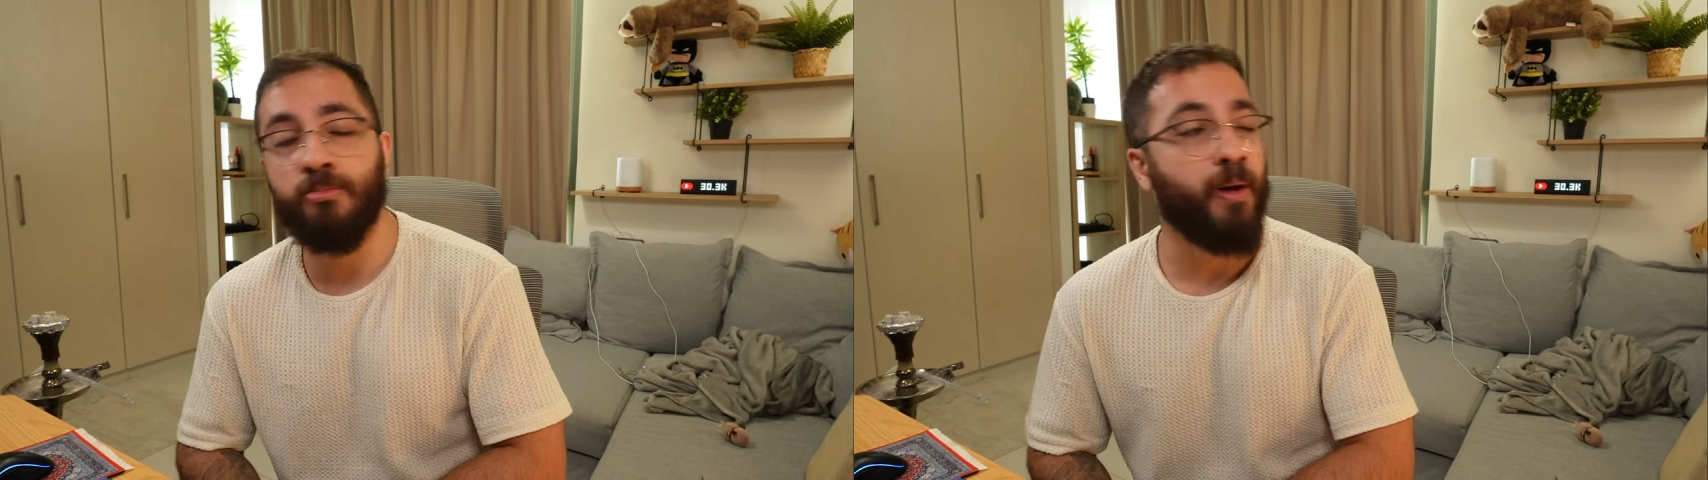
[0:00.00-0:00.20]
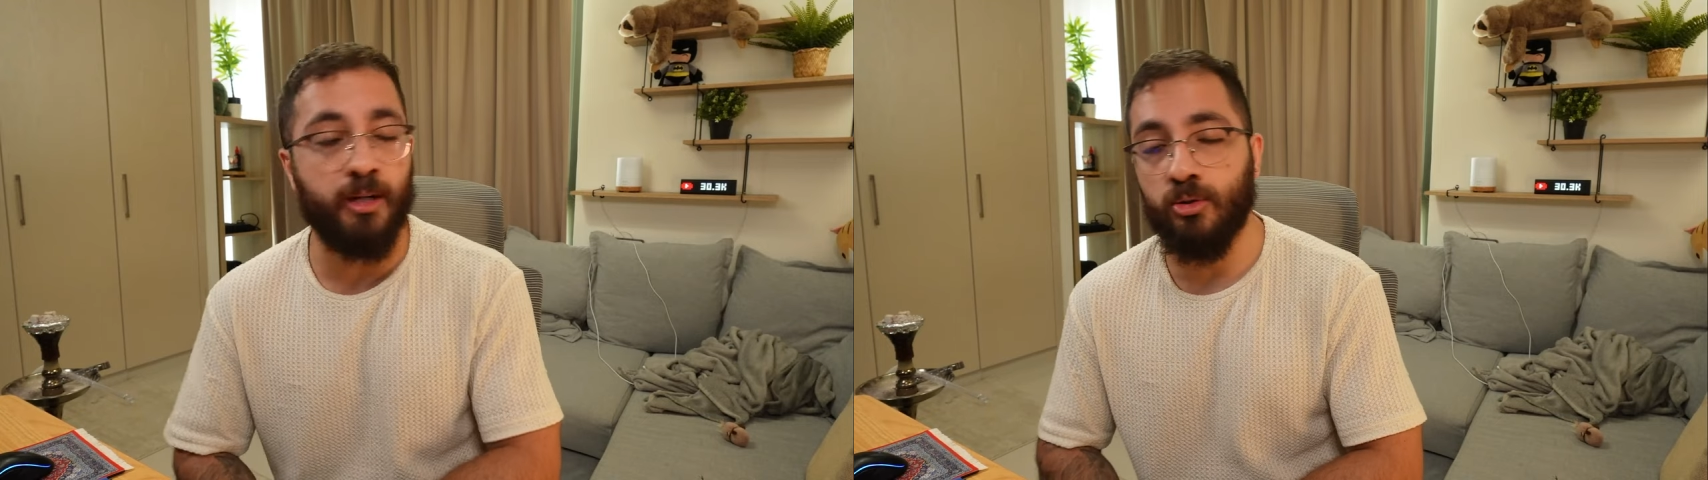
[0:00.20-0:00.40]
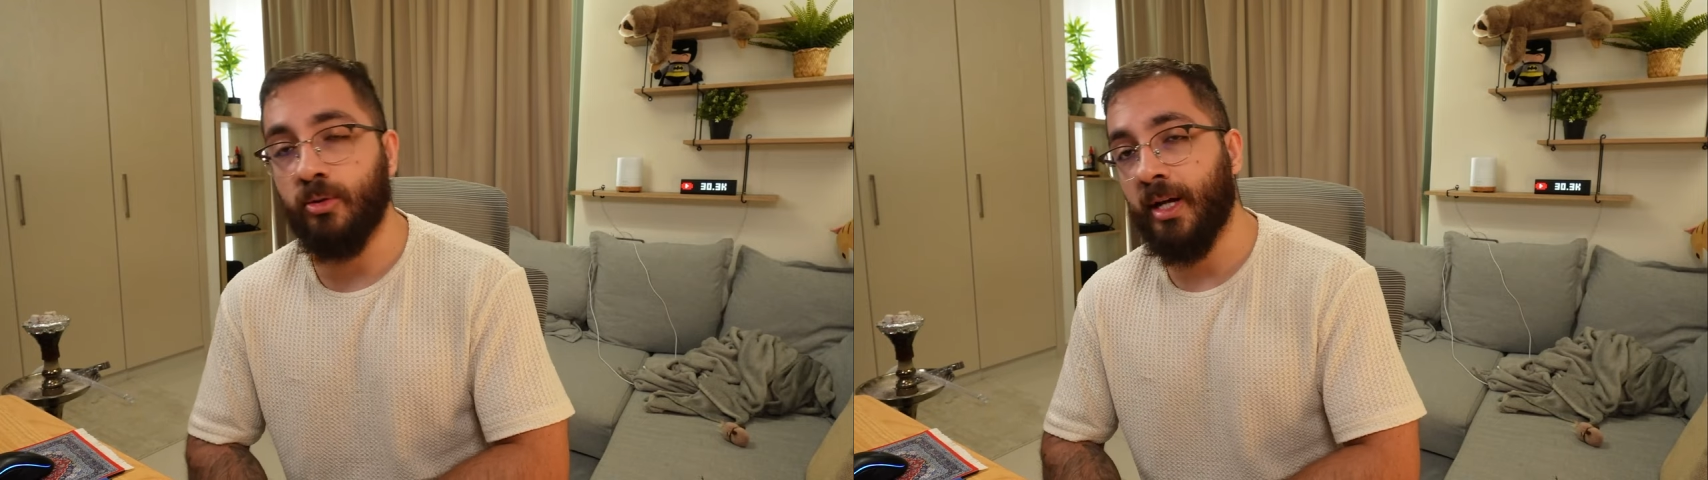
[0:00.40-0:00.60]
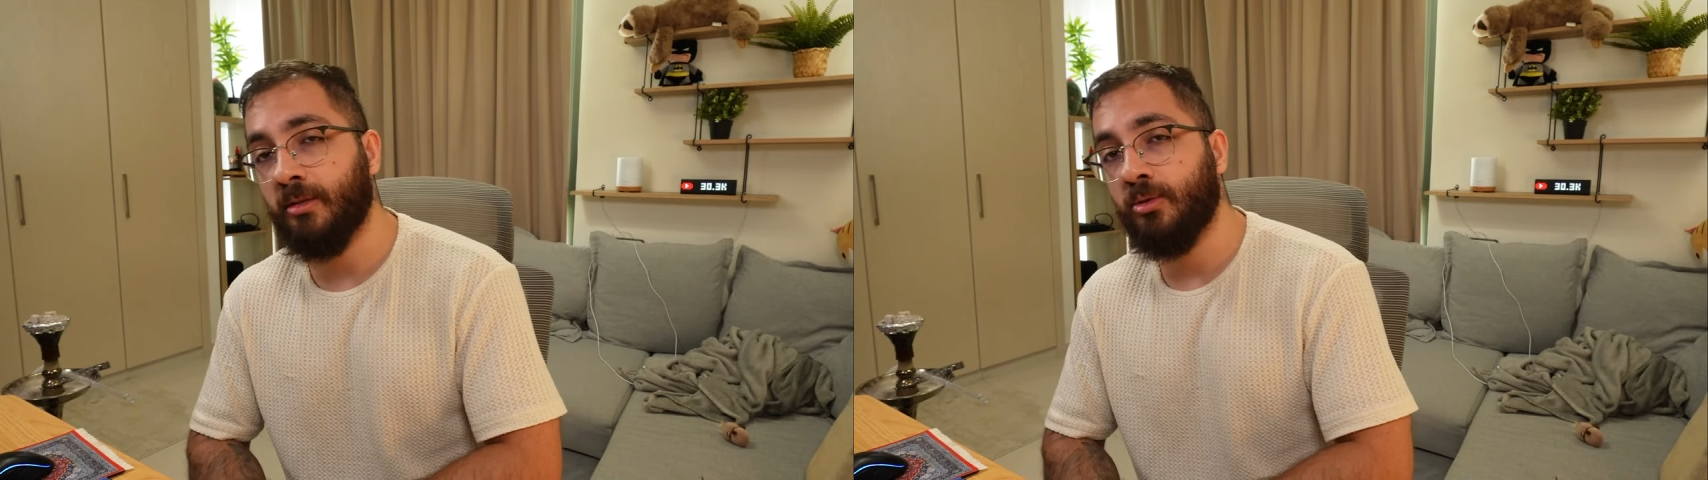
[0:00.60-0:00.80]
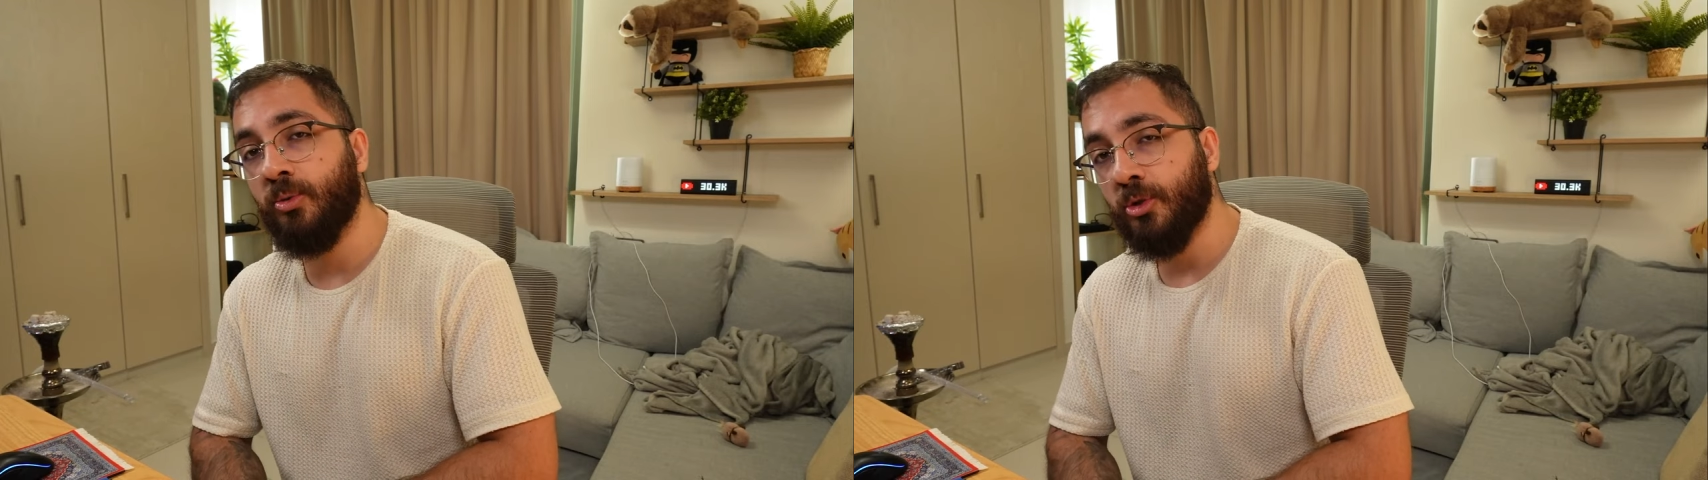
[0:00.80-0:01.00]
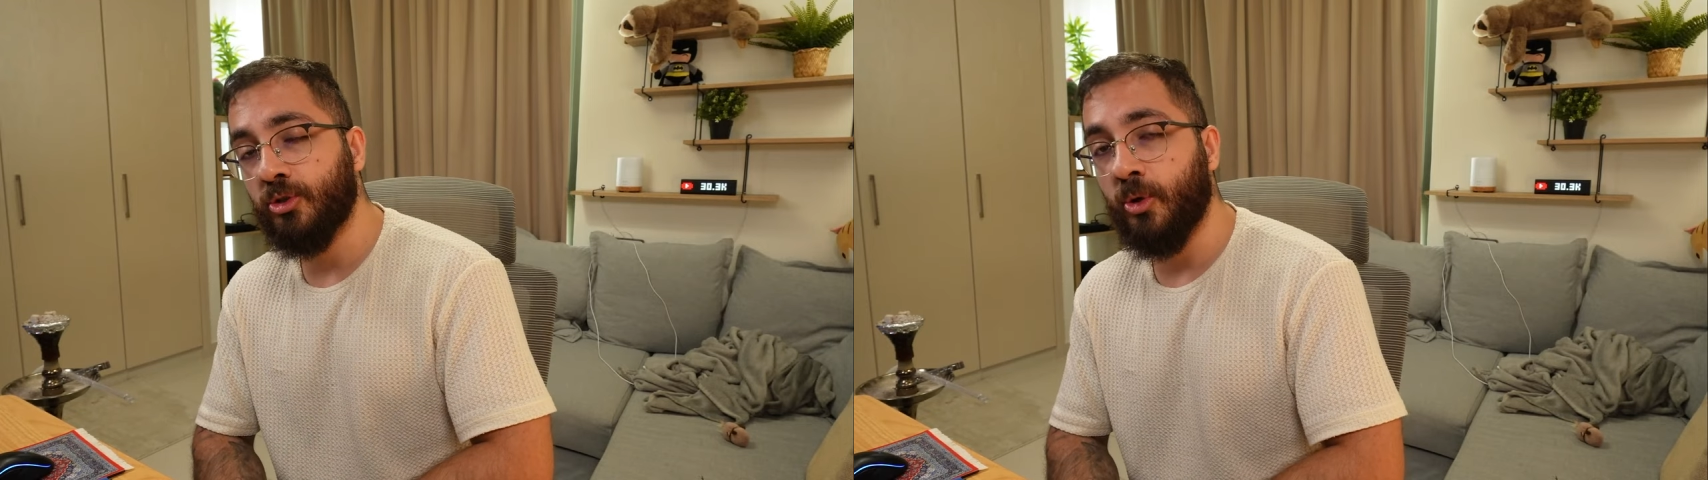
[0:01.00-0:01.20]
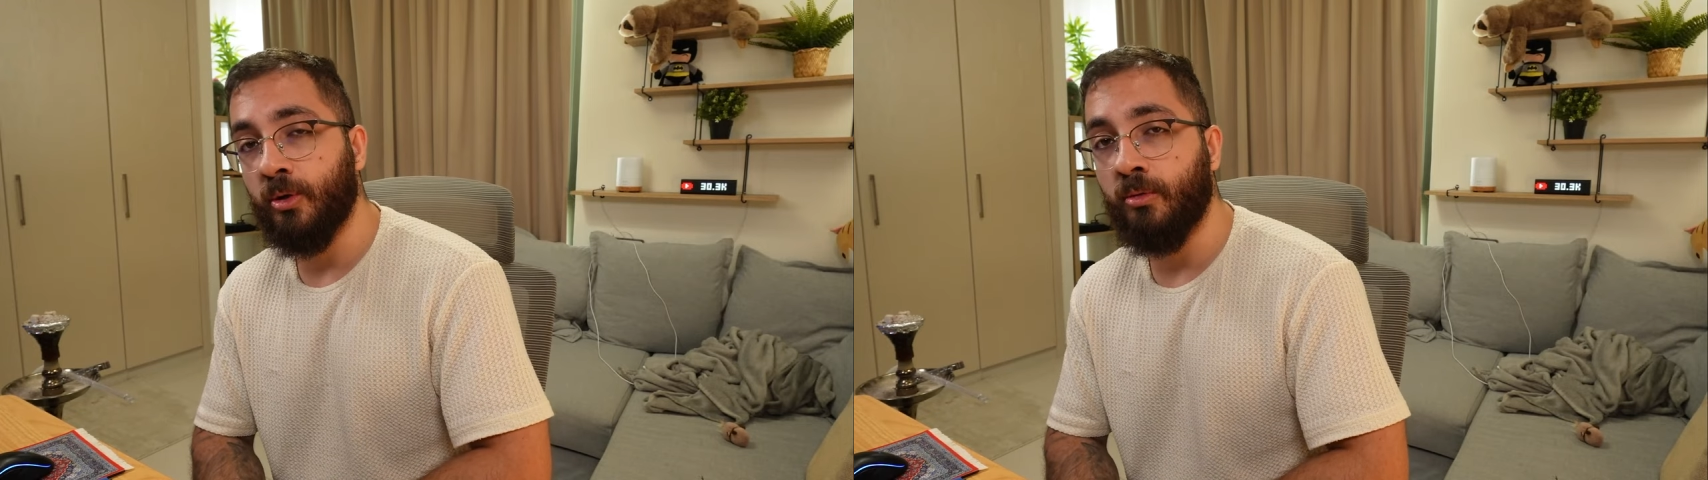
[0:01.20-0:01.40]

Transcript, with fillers: Max all he had to do is turn